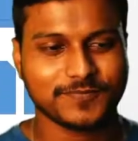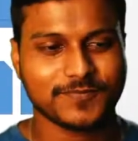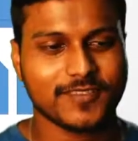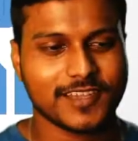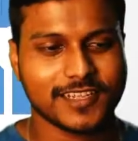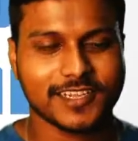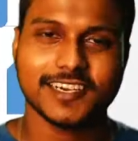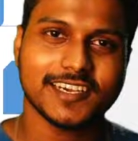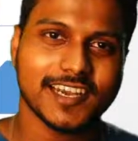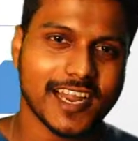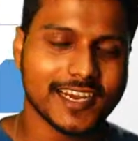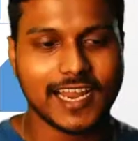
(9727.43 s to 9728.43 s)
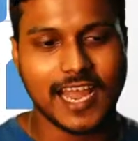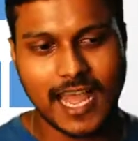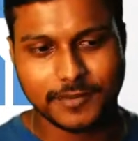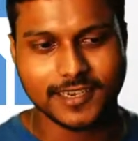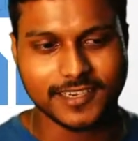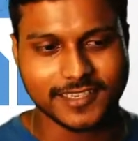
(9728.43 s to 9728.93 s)
Good night. Happy
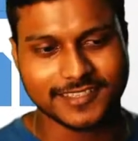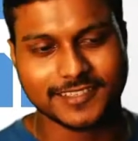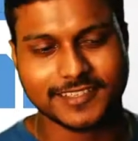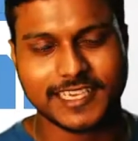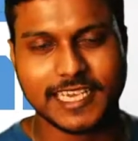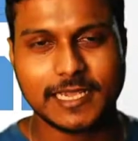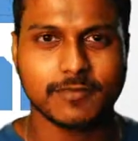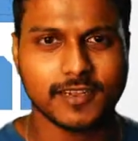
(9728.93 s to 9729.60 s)
learning. Keep learning.